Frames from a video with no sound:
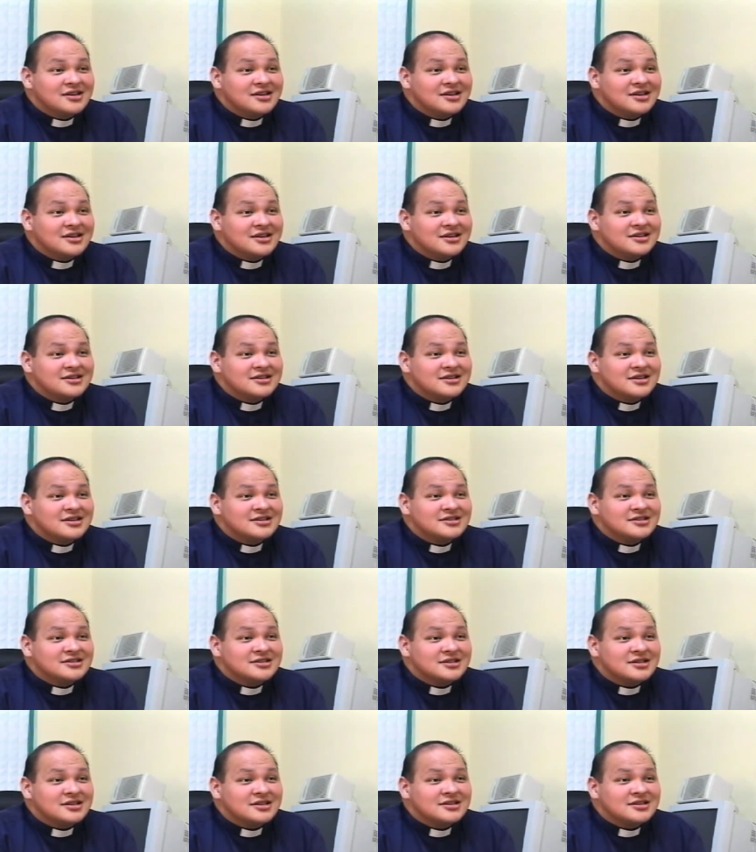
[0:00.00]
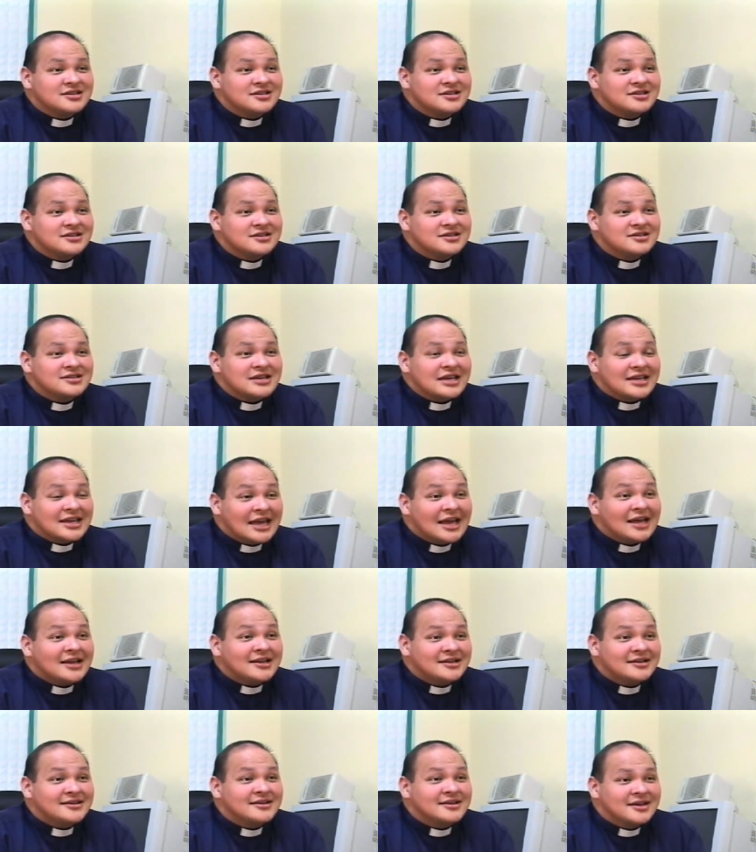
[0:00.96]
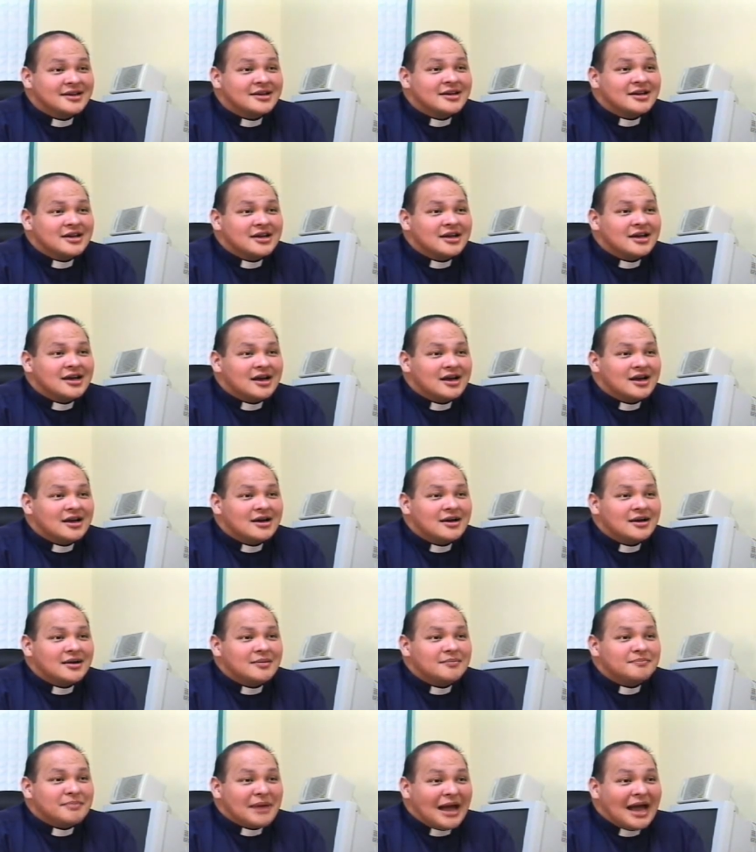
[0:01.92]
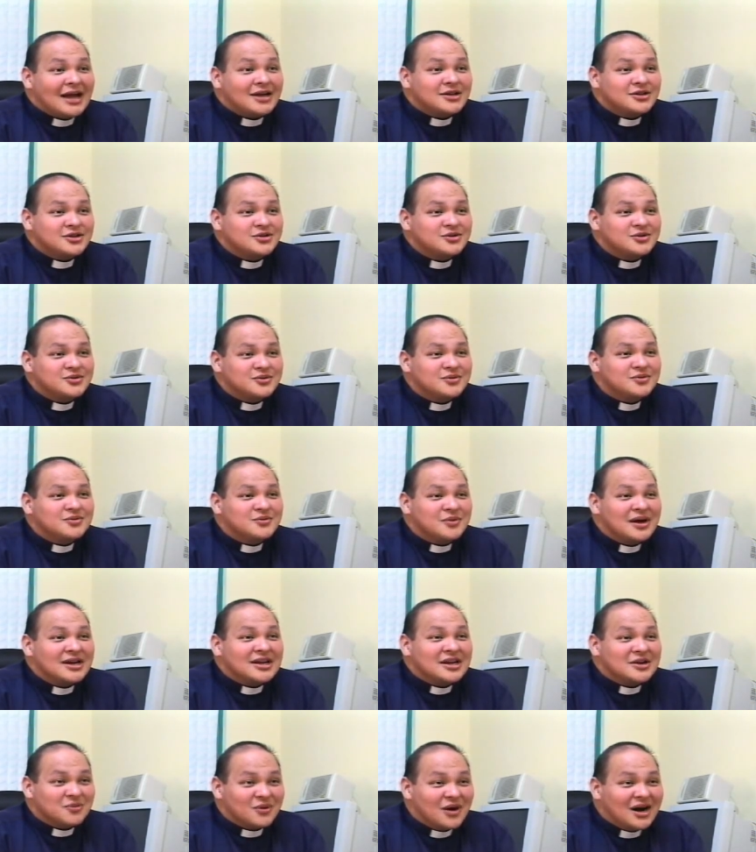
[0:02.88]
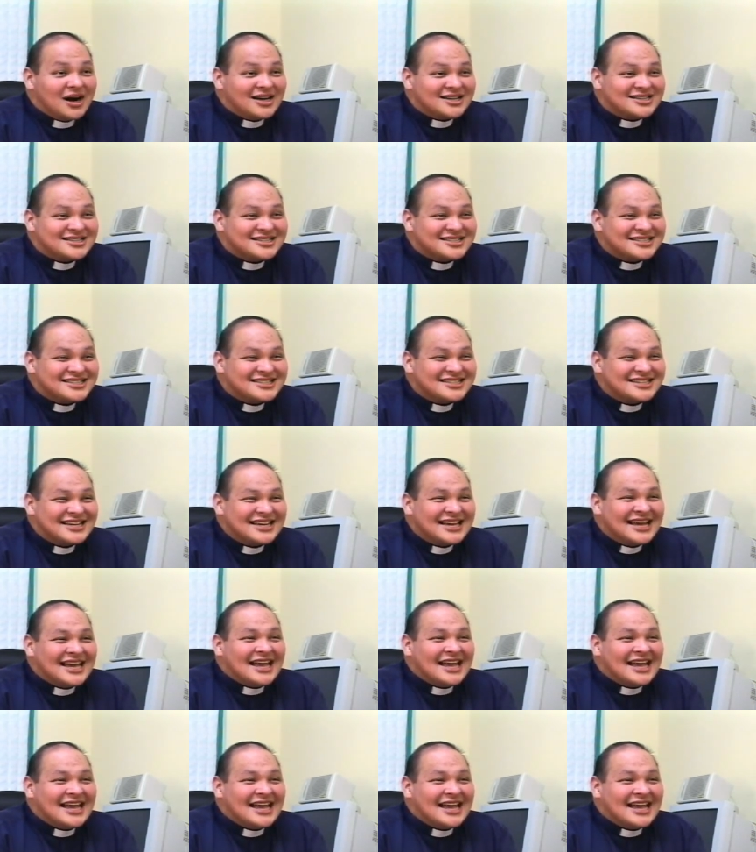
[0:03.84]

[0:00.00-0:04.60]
is is, is again uh, back to what it was,